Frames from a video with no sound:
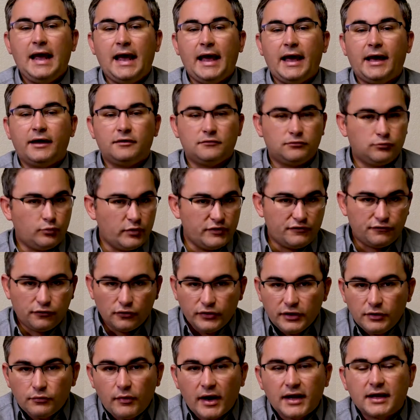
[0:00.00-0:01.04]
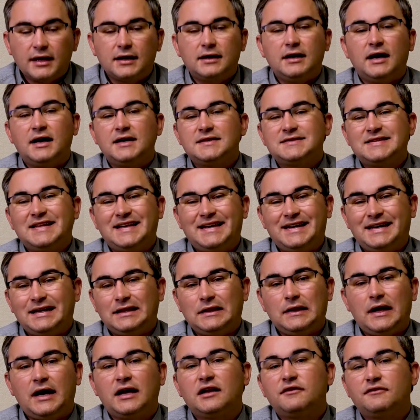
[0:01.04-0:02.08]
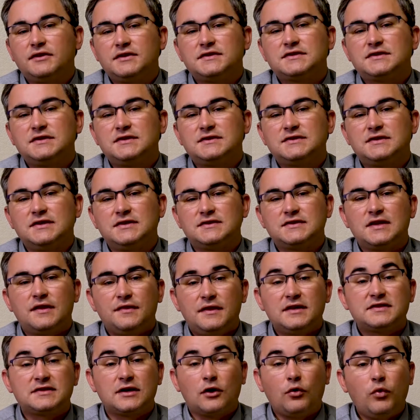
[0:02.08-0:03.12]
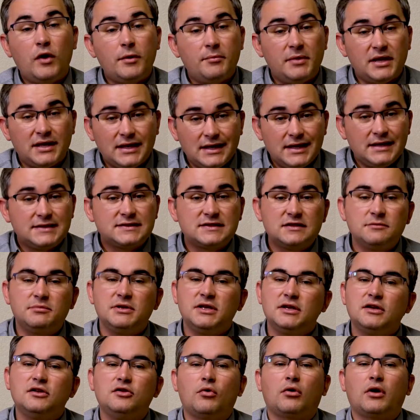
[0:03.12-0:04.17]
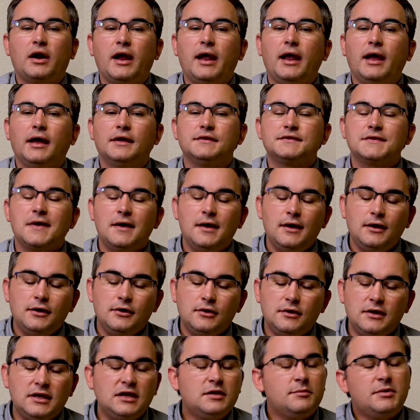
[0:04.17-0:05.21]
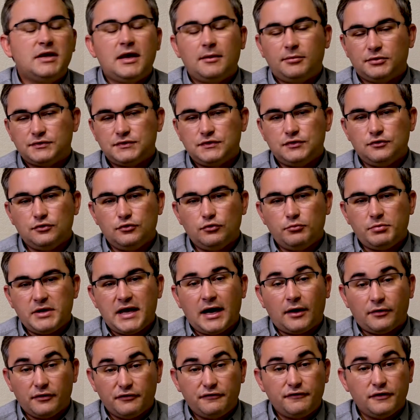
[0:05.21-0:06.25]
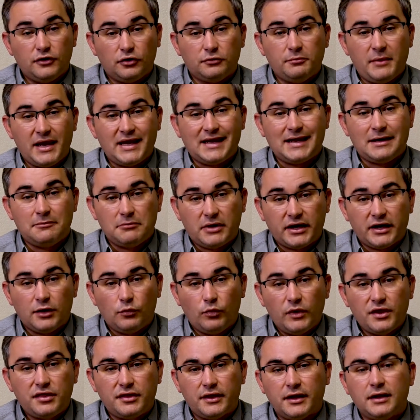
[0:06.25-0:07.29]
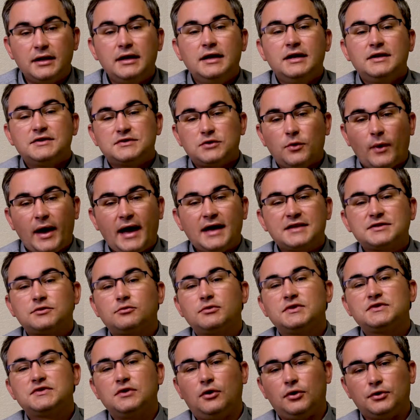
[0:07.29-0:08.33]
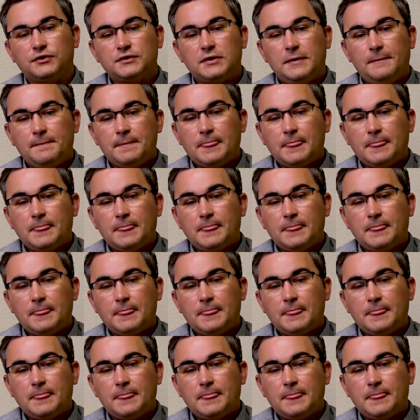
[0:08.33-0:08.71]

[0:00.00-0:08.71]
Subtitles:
And we fully recognize that in a lot of instances, this equipment needs to be in your hands. You need to be able to be out in the field making money with it. So as a result,